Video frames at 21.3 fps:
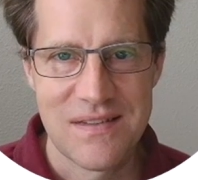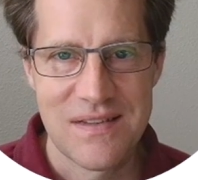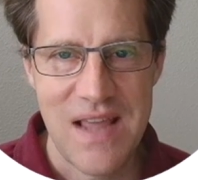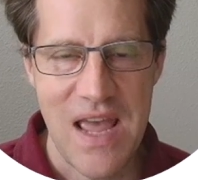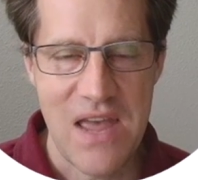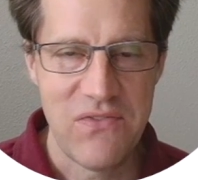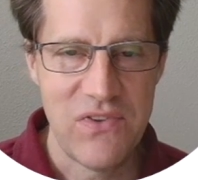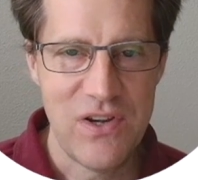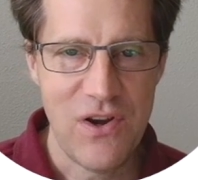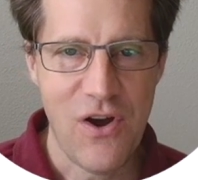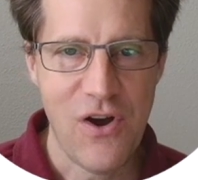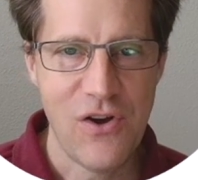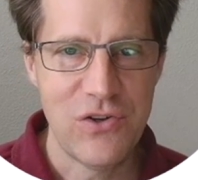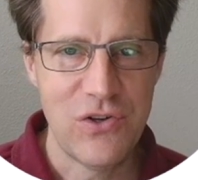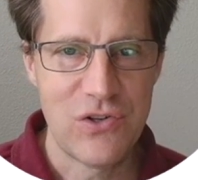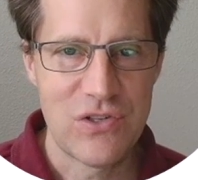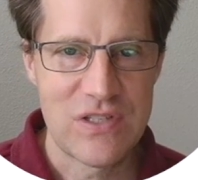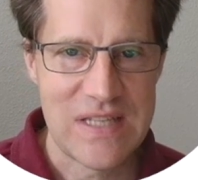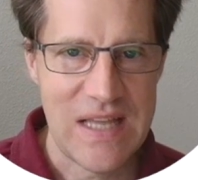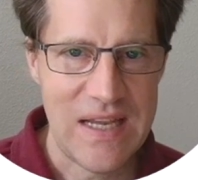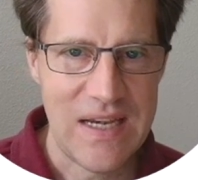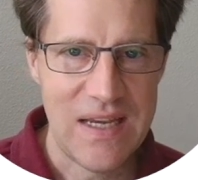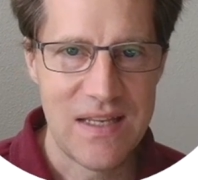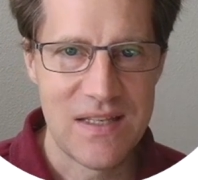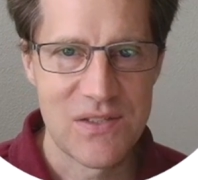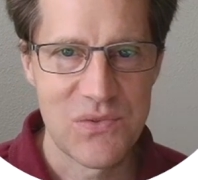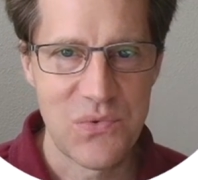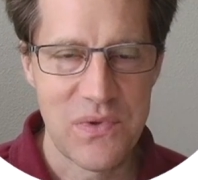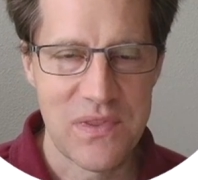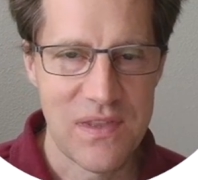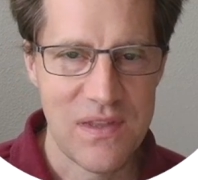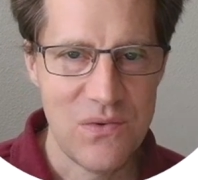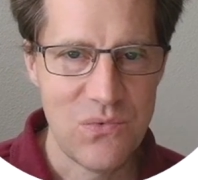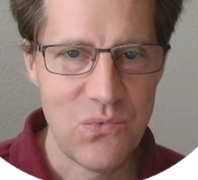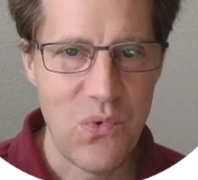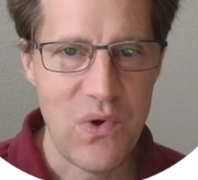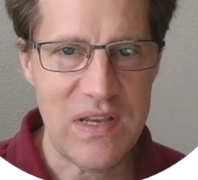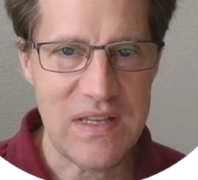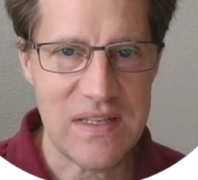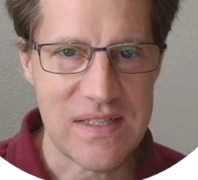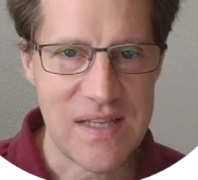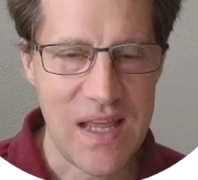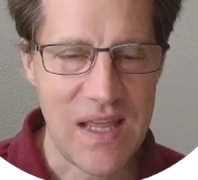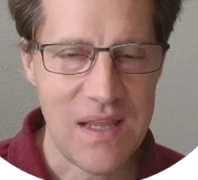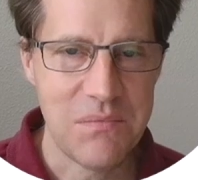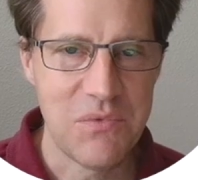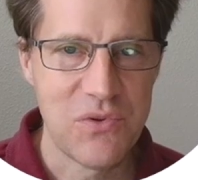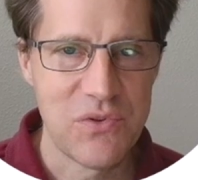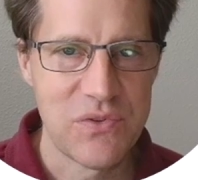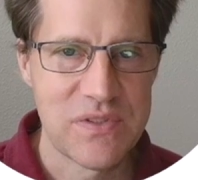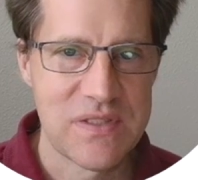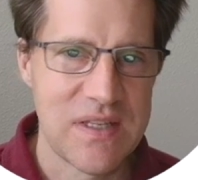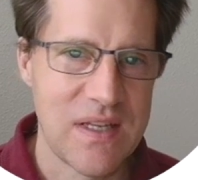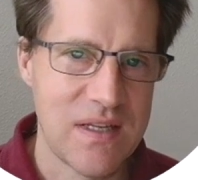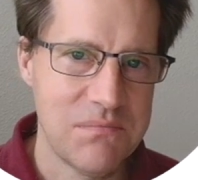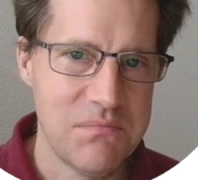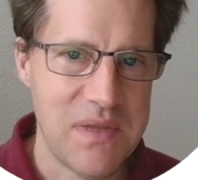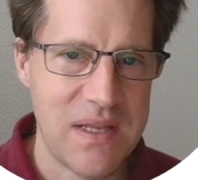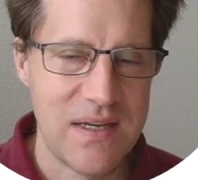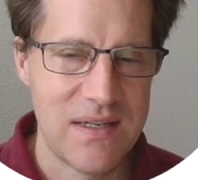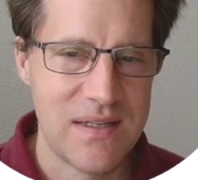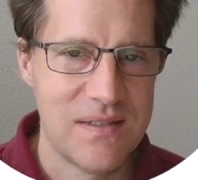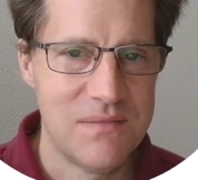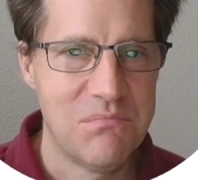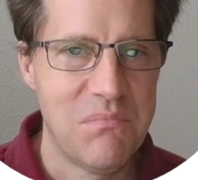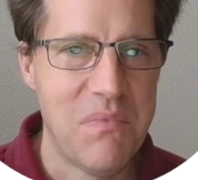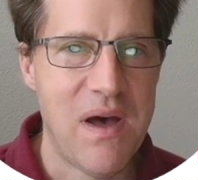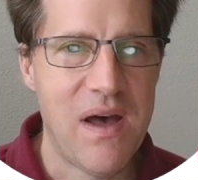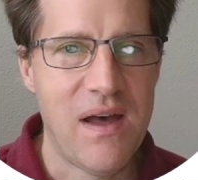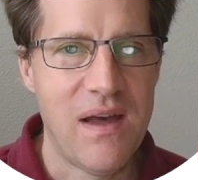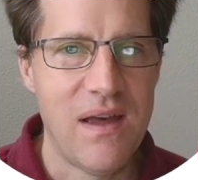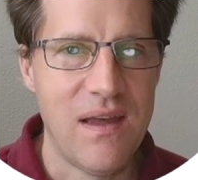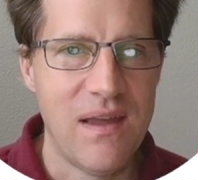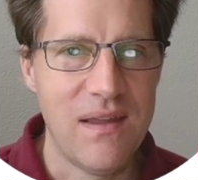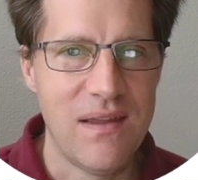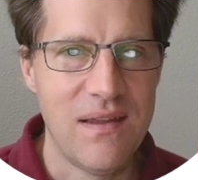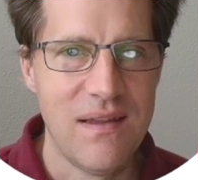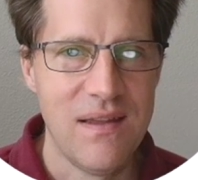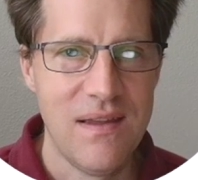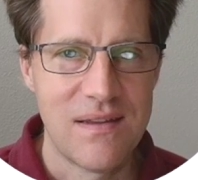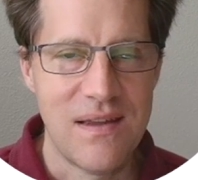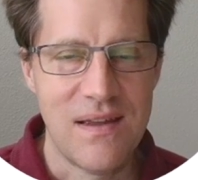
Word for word: having all your tenants within one table segmented by